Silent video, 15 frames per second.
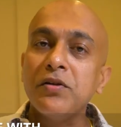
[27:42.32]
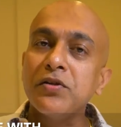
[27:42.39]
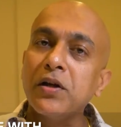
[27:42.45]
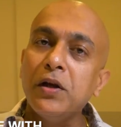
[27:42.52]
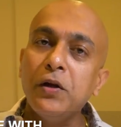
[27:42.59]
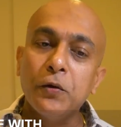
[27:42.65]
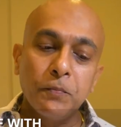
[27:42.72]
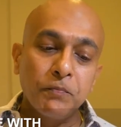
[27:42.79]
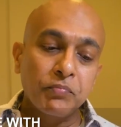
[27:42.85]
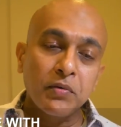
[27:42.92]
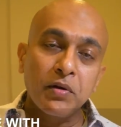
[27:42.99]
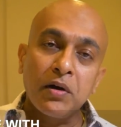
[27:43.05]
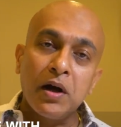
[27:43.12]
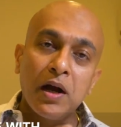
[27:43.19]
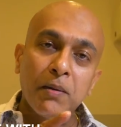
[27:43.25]
can tell you,
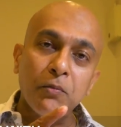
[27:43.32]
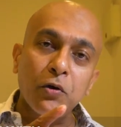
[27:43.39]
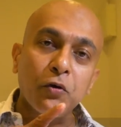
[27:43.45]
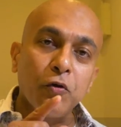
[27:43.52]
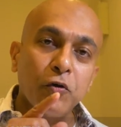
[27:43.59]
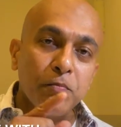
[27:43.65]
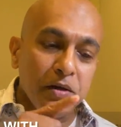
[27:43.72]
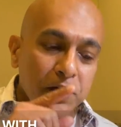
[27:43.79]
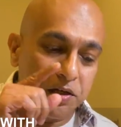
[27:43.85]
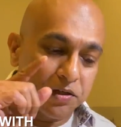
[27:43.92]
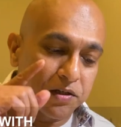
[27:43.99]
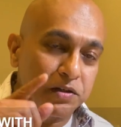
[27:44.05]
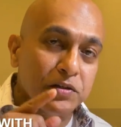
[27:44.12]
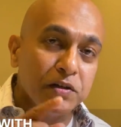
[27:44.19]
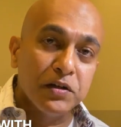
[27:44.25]
I'm not going to be
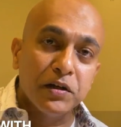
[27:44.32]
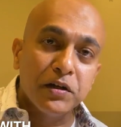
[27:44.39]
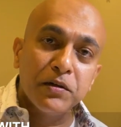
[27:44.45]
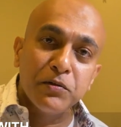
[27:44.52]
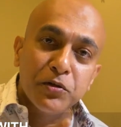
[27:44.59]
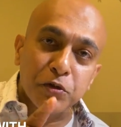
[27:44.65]
eating dinner